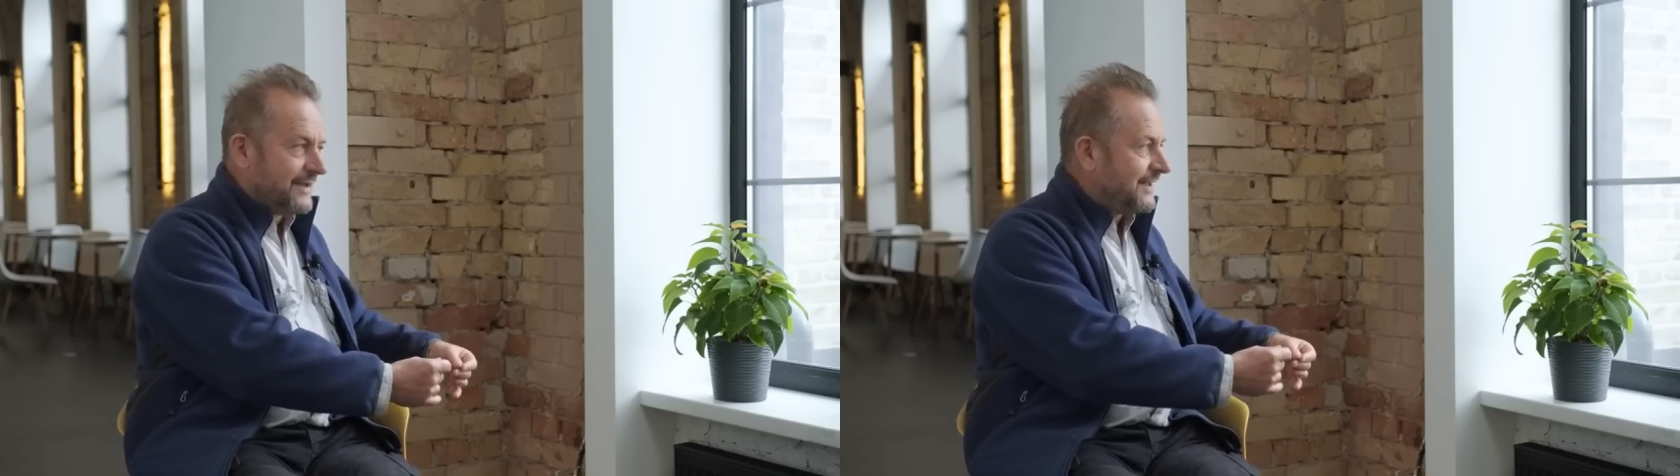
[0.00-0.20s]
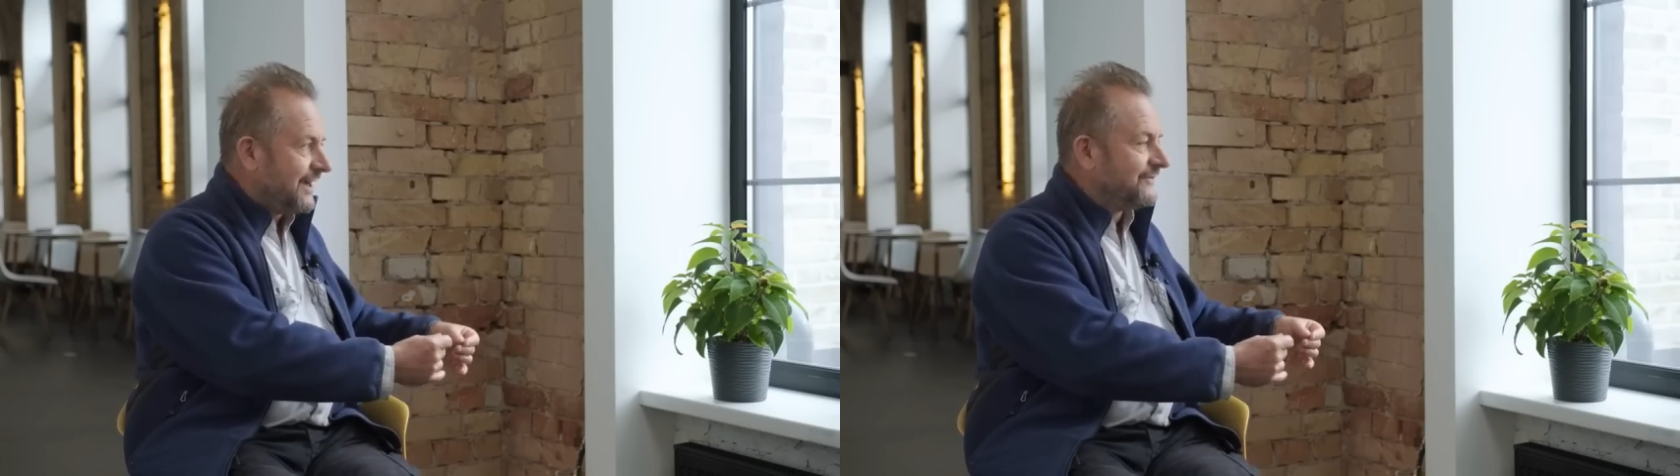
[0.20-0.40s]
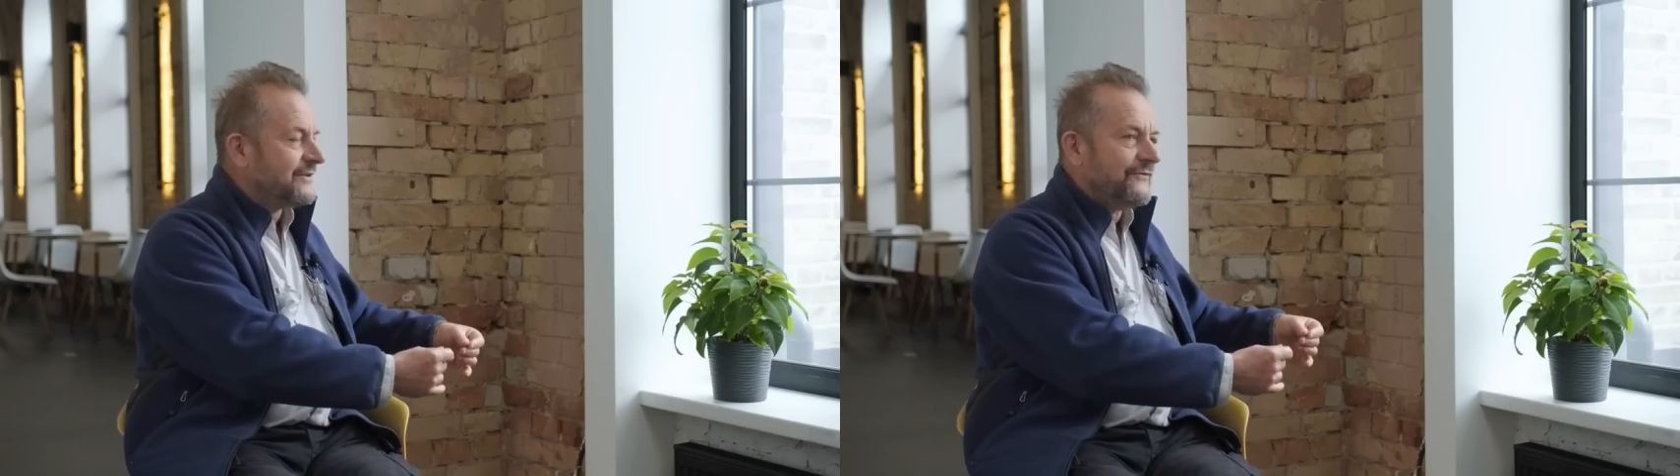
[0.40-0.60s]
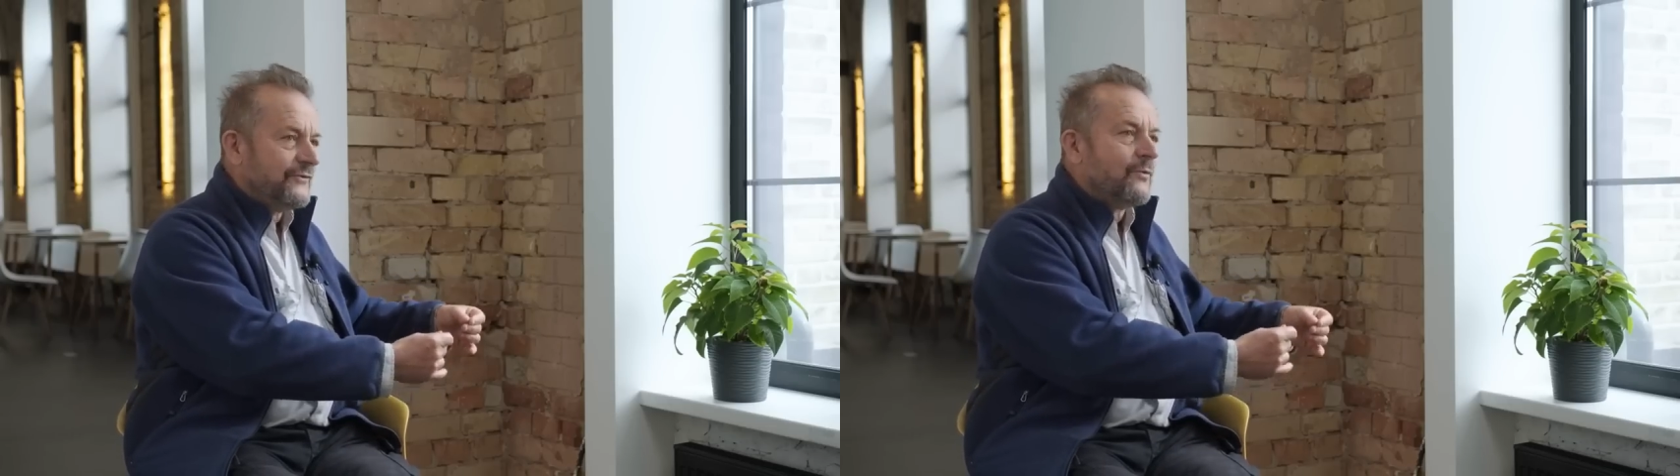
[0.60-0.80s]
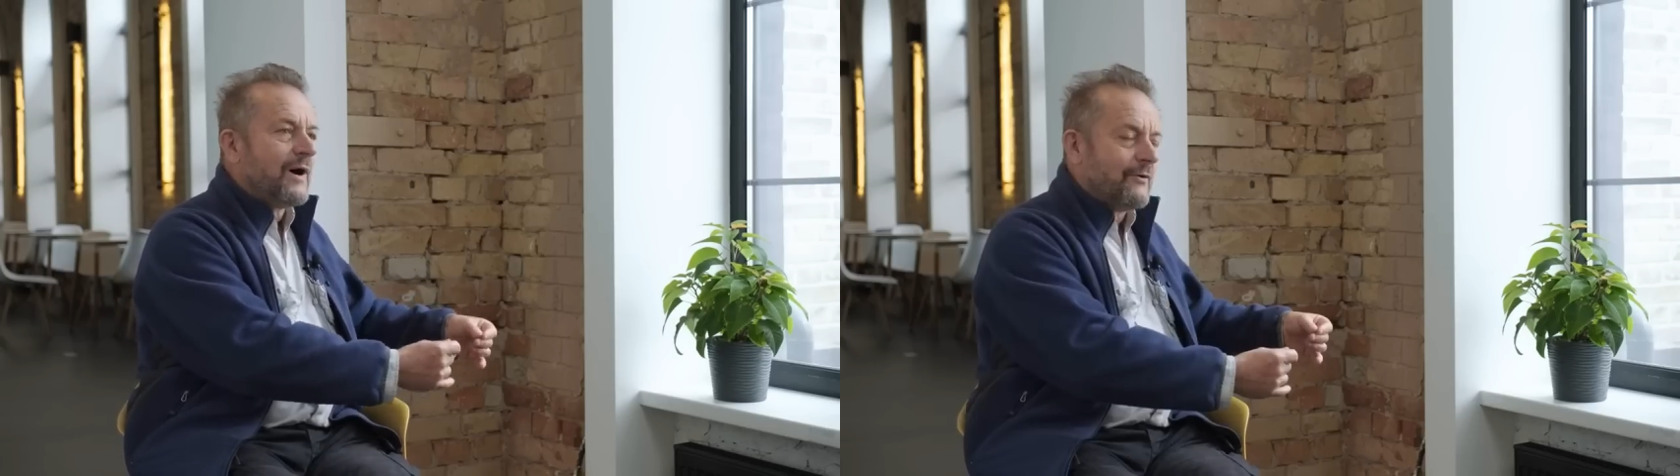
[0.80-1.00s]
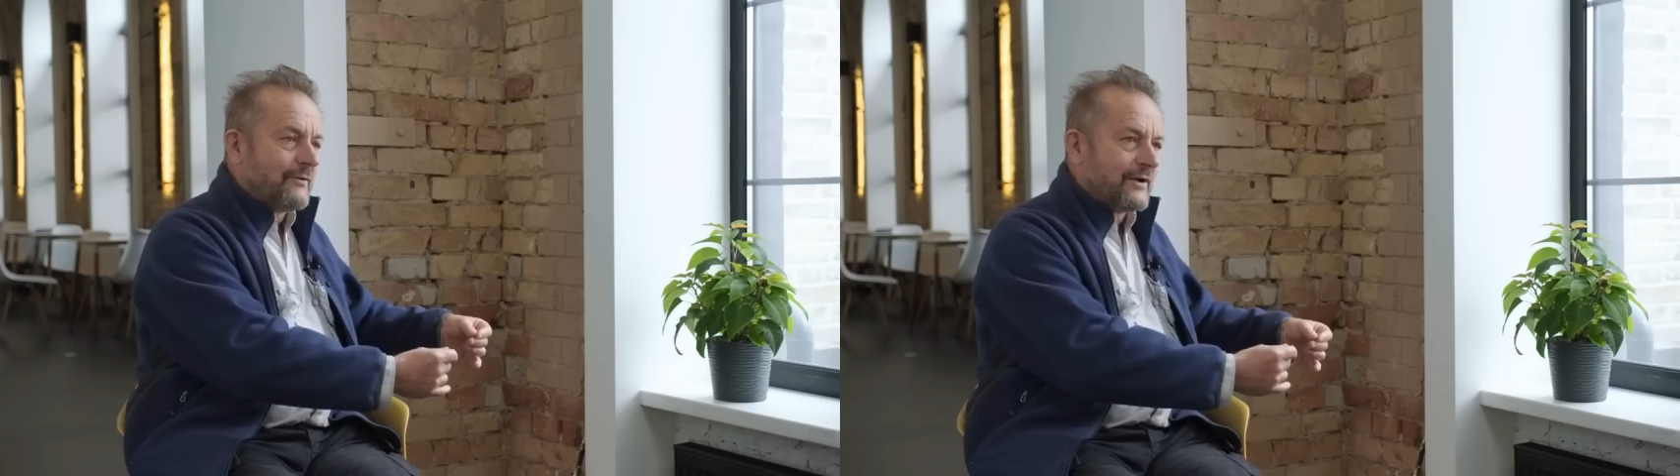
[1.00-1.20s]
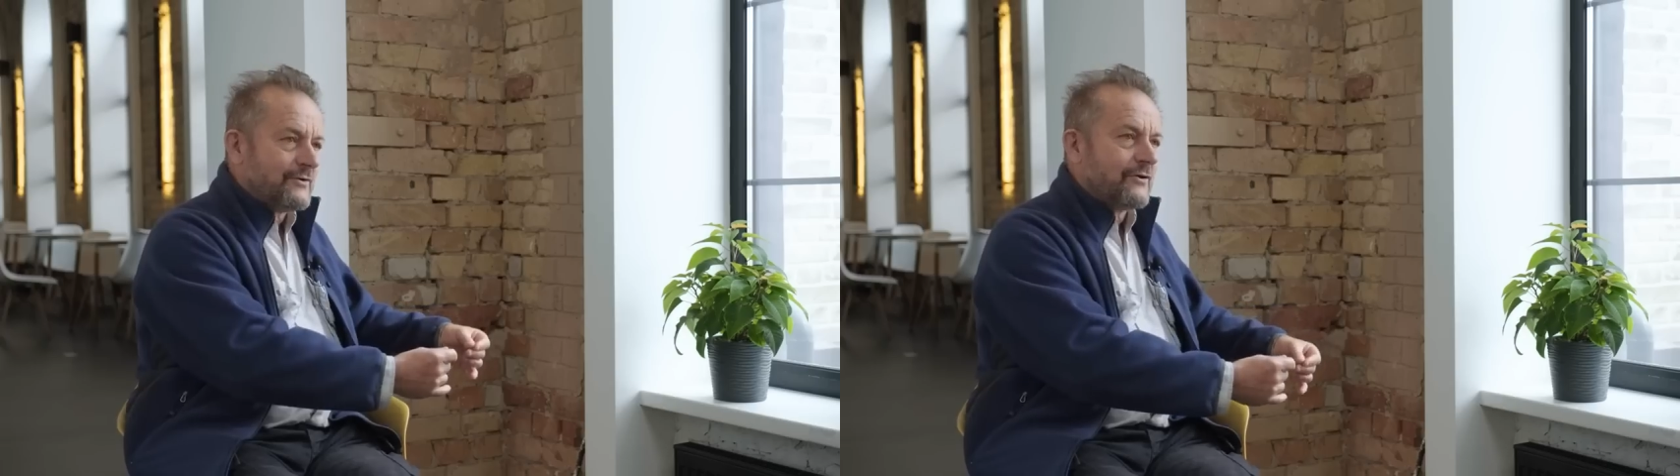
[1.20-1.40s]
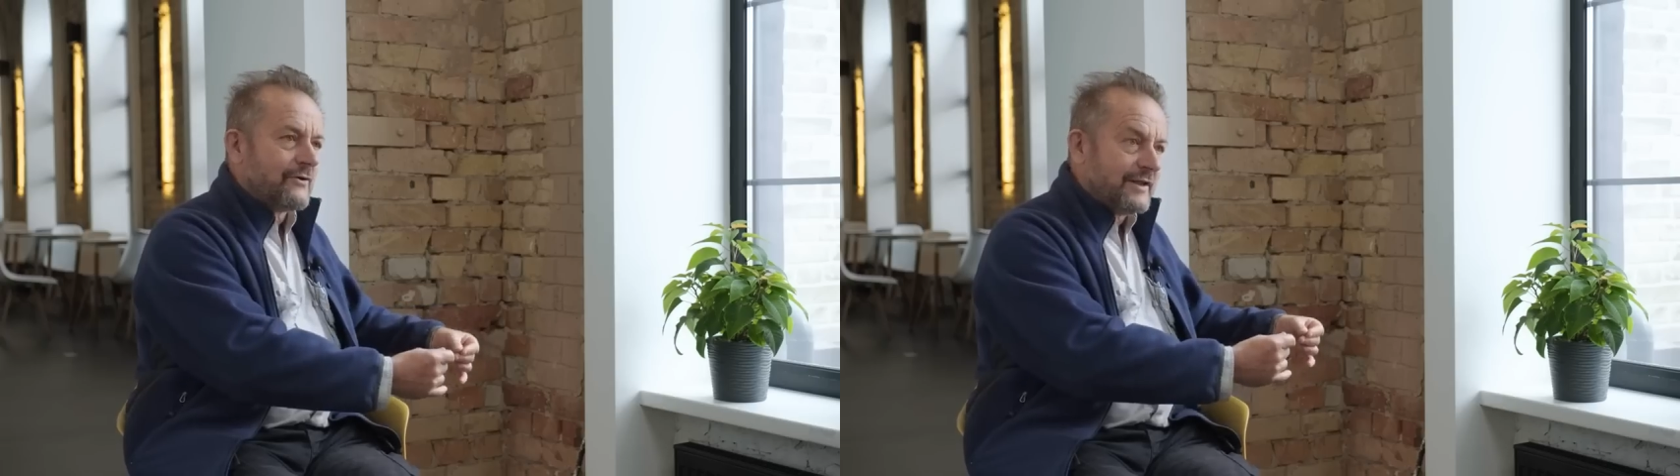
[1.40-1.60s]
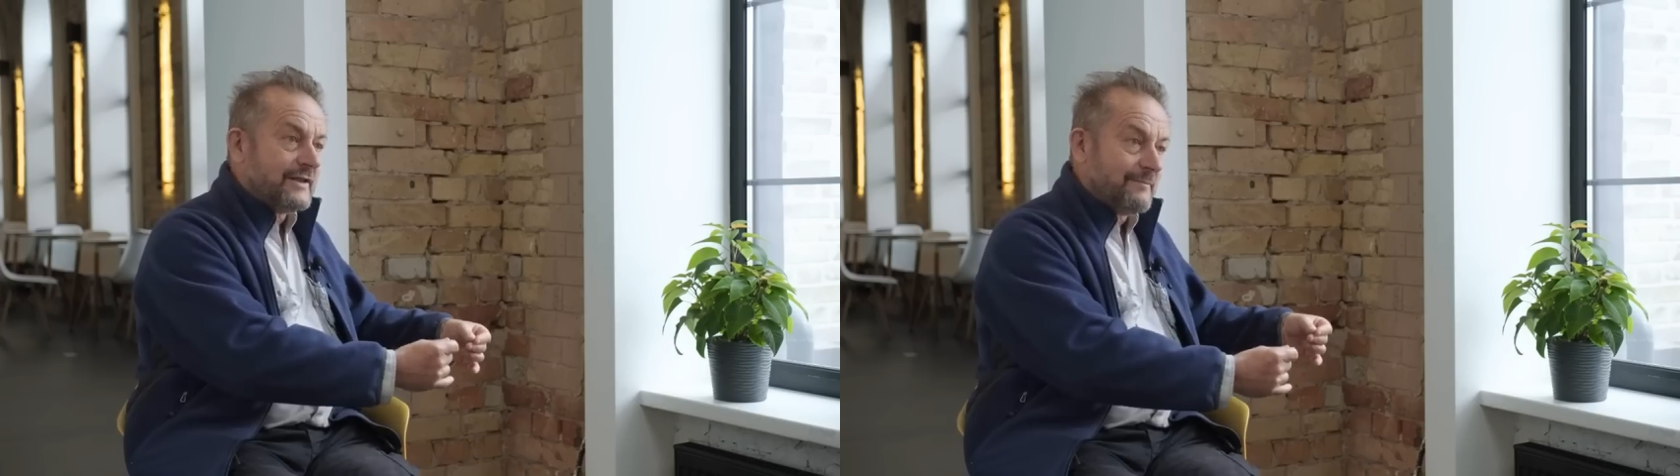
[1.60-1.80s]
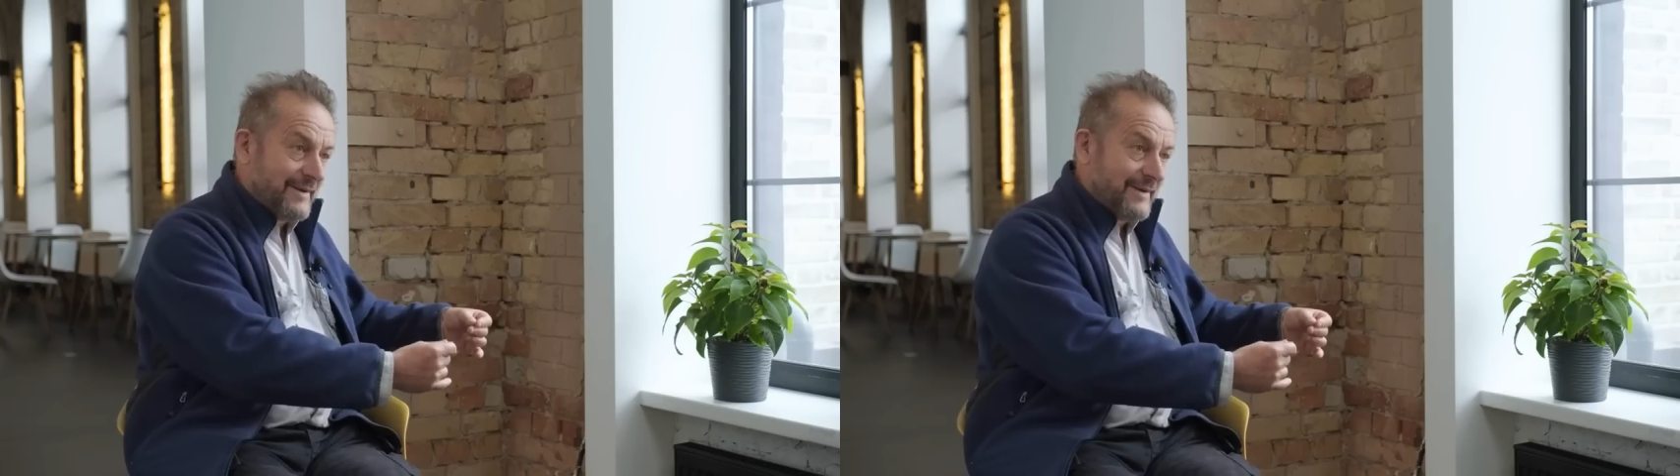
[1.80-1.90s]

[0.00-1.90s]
and after a few hours, you're already a